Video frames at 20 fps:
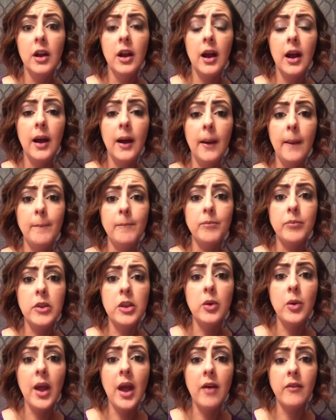
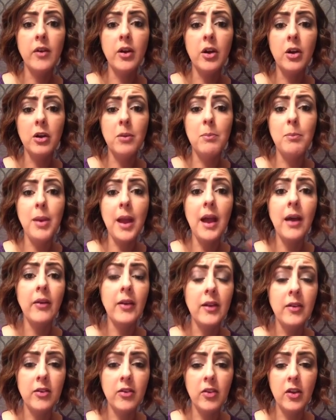you have a good
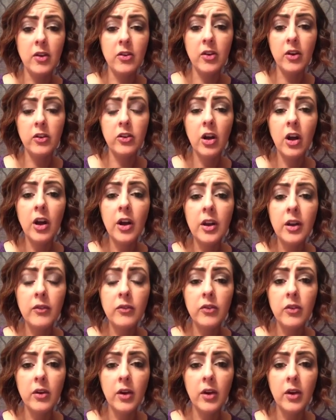balance. There's a ton of